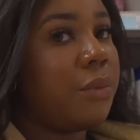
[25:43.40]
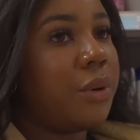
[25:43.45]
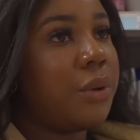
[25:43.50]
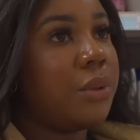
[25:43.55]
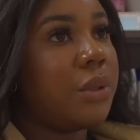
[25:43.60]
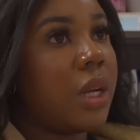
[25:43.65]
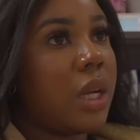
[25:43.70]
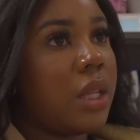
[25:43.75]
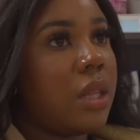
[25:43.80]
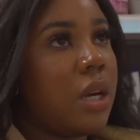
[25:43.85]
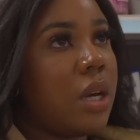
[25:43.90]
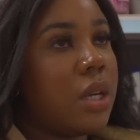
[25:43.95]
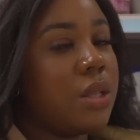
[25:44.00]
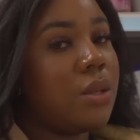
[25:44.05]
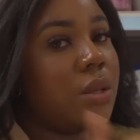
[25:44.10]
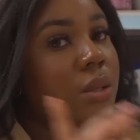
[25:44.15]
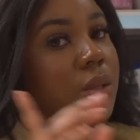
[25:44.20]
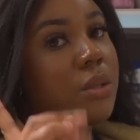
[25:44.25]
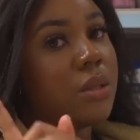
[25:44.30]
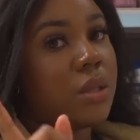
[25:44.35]
Reels and I think I
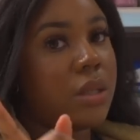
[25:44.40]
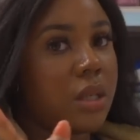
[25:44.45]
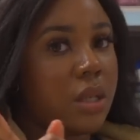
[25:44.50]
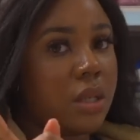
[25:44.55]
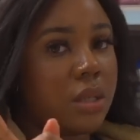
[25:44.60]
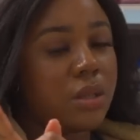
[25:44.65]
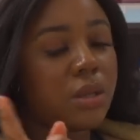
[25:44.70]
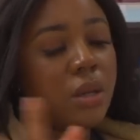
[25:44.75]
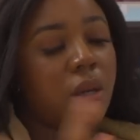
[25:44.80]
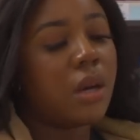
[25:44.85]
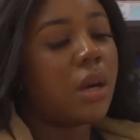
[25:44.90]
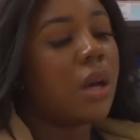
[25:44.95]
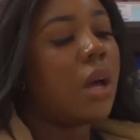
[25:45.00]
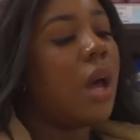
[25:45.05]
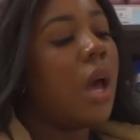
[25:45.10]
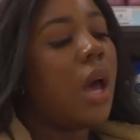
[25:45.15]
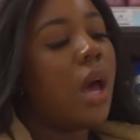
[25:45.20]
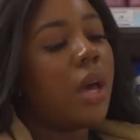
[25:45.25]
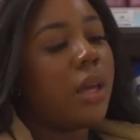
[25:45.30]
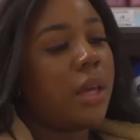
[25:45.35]
saw it on TikTok
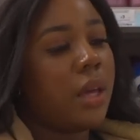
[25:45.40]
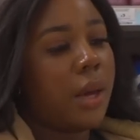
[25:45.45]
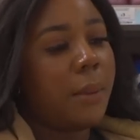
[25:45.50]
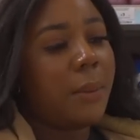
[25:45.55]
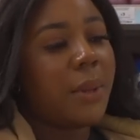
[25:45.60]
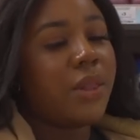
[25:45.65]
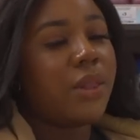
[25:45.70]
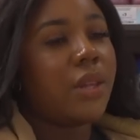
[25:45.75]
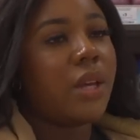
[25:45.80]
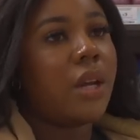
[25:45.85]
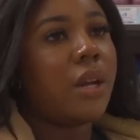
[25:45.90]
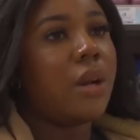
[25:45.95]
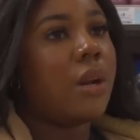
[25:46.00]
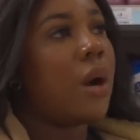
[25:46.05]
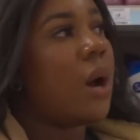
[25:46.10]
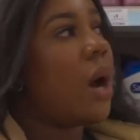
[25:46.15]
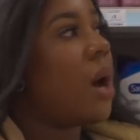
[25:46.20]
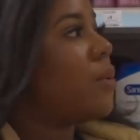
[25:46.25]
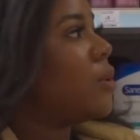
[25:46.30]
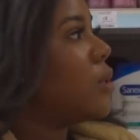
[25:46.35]
Yeah, and then
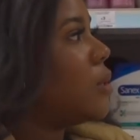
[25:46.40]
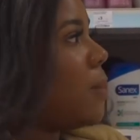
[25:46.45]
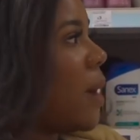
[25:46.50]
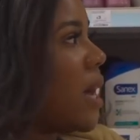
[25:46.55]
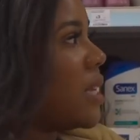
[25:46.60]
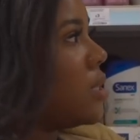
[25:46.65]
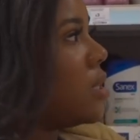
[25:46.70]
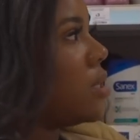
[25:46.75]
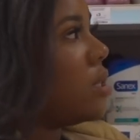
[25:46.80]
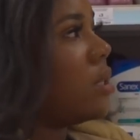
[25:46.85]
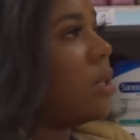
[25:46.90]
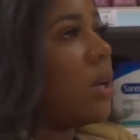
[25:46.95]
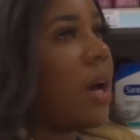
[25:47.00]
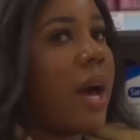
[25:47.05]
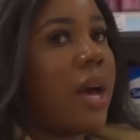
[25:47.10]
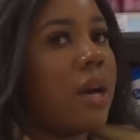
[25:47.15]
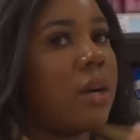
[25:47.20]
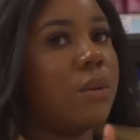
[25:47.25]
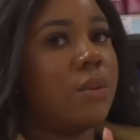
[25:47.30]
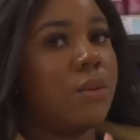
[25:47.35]
I was passing the
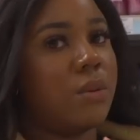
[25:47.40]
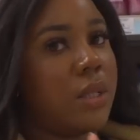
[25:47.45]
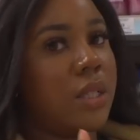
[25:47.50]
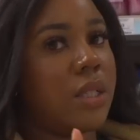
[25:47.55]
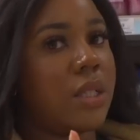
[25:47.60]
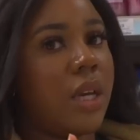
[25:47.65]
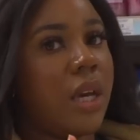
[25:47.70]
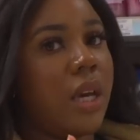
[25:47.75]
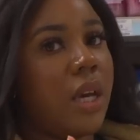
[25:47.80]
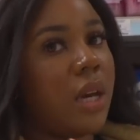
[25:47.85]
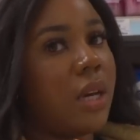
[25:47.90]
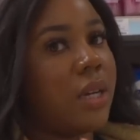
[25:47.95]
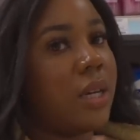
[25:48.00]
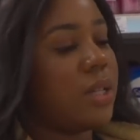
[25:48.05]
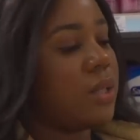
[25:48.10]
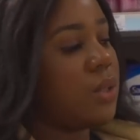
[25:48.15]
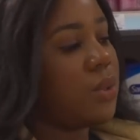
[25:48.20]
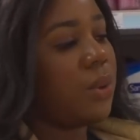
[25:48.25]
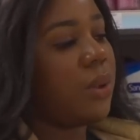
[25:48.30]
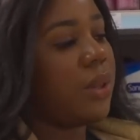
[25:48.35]
aisle one day and I
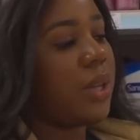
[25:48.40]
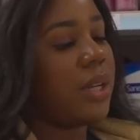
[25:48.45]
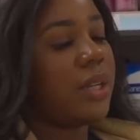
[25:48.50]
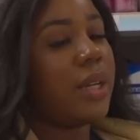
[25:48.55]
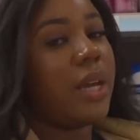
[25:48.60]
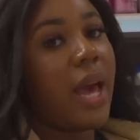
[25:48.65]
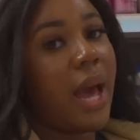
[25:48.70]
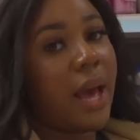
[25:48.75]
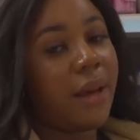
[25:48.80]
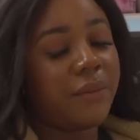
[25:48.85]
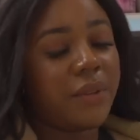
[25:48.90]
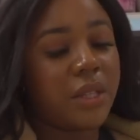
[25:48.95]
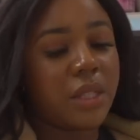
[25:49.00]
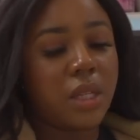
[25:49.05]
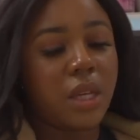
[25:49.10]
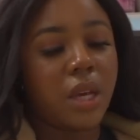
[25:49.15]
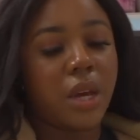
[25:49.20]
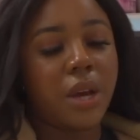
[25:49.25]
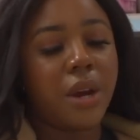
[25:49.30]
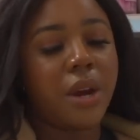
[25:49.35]
saw that they have it
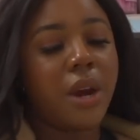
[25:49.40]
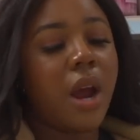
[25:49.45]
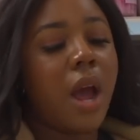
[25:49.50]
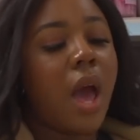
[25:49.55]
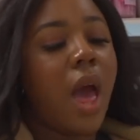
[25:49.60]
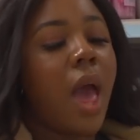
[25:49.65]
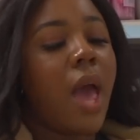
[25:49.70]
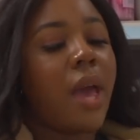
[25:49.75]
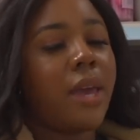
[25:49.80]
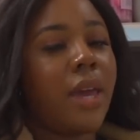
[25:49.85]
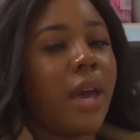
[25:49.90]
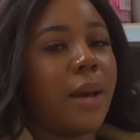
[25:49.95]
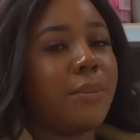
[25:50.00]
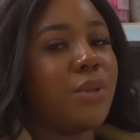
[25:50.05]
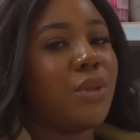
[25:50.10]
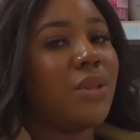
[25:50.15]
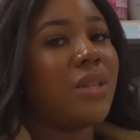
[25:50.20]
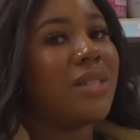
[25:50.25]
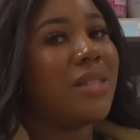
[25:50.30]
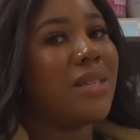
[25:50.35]
here Yeah,
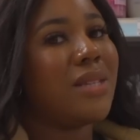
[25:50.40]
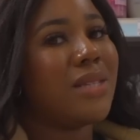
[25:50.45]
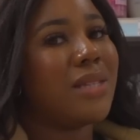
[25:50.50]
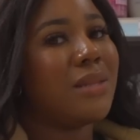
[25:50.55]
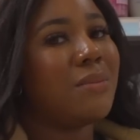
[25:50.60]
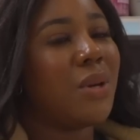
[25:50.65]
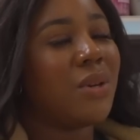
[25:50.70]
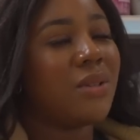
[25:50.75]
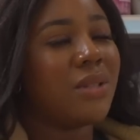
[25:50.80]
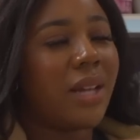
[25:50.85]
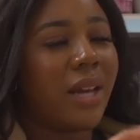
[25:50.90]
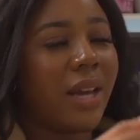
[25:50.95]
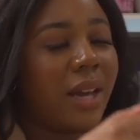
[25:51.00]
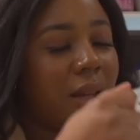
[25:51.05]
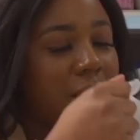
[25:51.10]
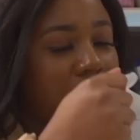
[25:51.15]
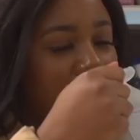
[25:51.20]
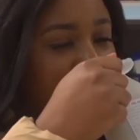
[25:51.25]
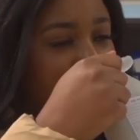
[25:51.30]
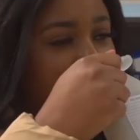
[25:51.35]
so this thing smells like
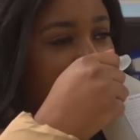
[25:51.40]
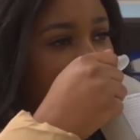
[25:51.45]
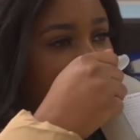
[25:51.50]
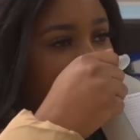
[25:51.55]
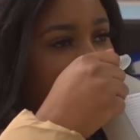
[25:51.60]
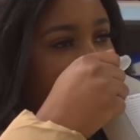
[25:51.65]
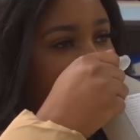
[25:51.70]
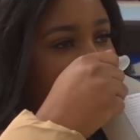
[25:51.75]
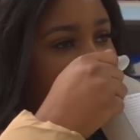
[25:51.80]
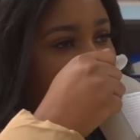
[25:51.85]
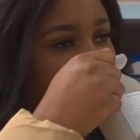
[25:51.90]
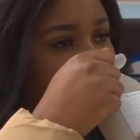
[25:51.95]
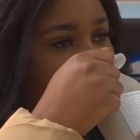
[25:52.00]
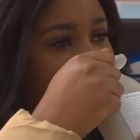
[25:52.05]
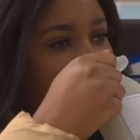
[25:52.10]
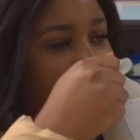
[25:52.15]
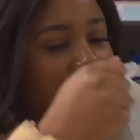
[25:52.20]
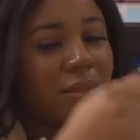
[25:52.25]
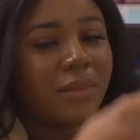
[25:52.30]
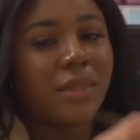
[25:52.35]

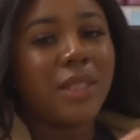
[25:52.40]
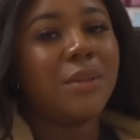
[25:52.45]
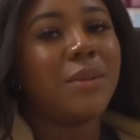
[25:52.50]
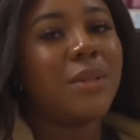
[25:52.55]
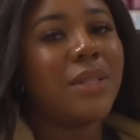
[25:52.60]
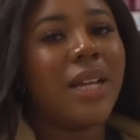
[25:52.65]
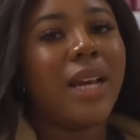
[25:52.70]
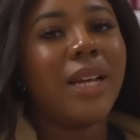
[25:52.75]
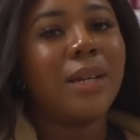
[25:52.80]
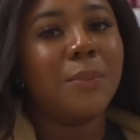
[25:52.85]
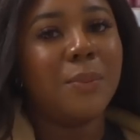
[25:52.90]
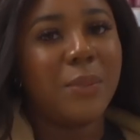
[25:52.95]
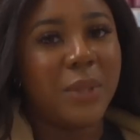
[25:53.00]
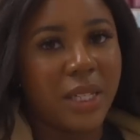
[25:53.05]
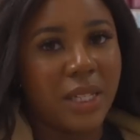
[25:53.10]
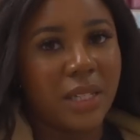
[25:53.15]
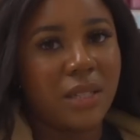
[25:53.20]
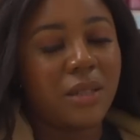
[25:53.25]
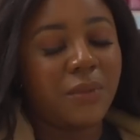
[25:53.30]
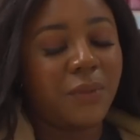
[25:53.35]
smells like
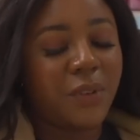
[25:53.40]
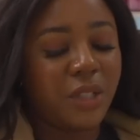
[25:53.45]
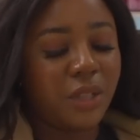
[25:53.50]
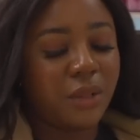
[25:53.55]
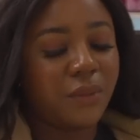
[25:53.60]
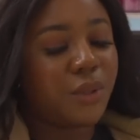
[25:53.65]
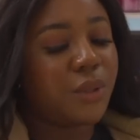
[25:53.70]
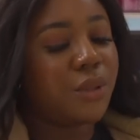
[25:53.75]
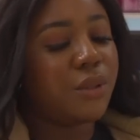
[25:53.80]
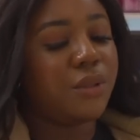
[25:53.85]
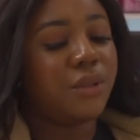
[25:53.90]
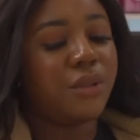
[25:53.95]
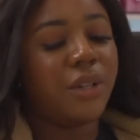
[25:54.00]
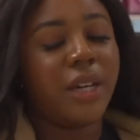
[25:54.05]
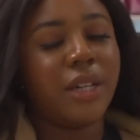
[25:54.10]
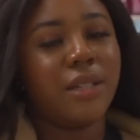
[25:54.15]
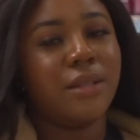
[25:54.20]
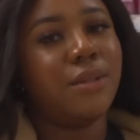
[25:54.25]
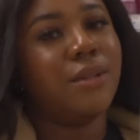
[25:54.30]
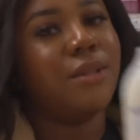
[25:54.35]
bliss first of all you
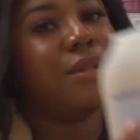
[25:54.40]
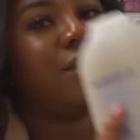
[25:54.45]
guys know